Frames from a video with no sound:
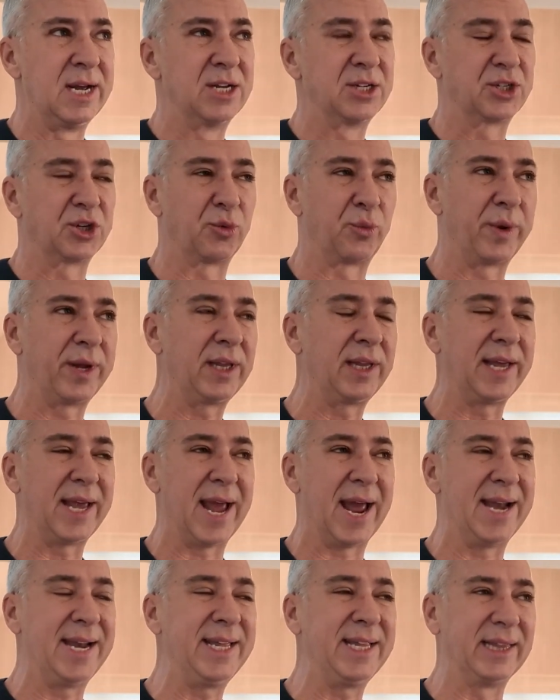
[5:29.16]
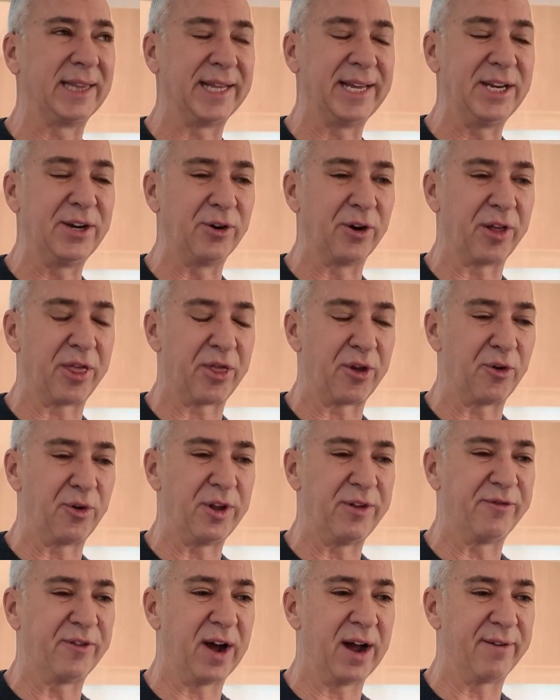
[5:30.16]
So really, any leader
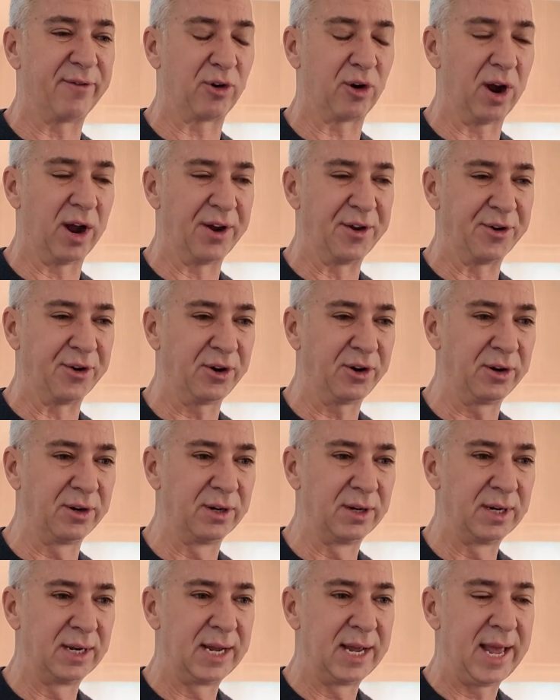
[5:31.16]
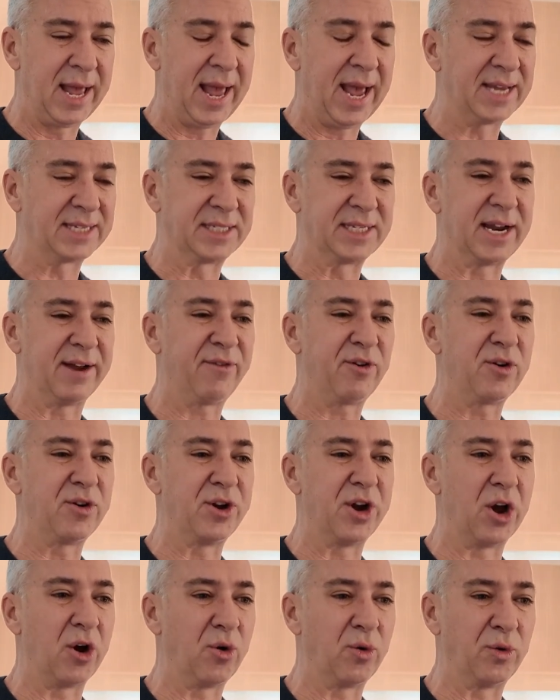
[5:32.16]
35 or under has never
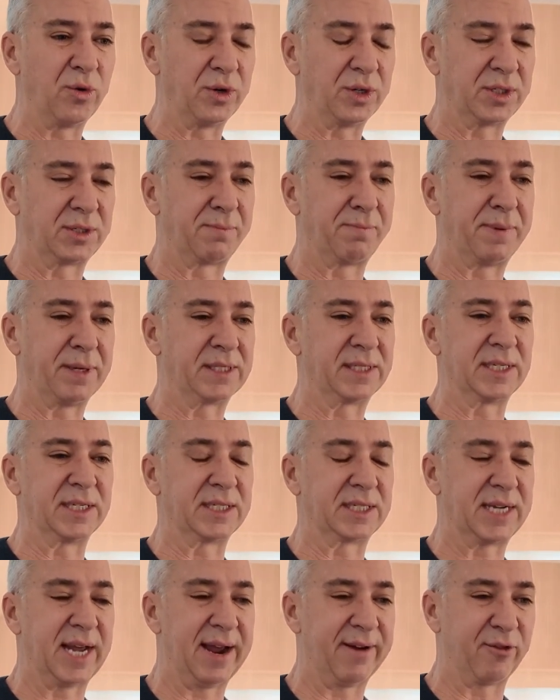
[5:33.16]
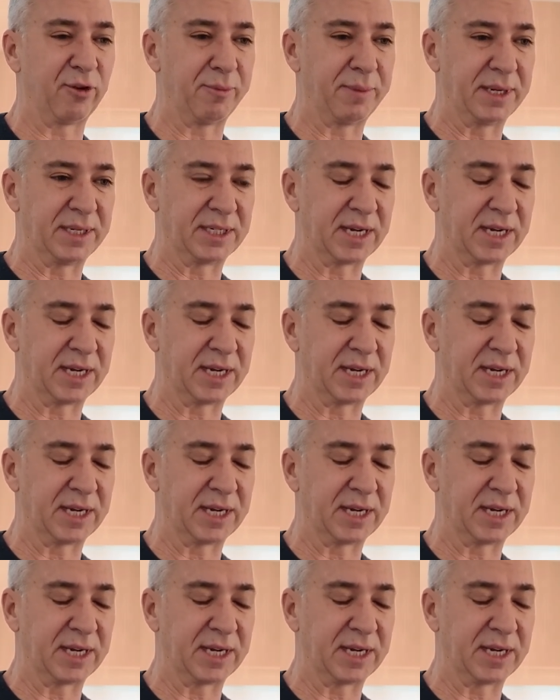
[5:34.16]
known business to ever be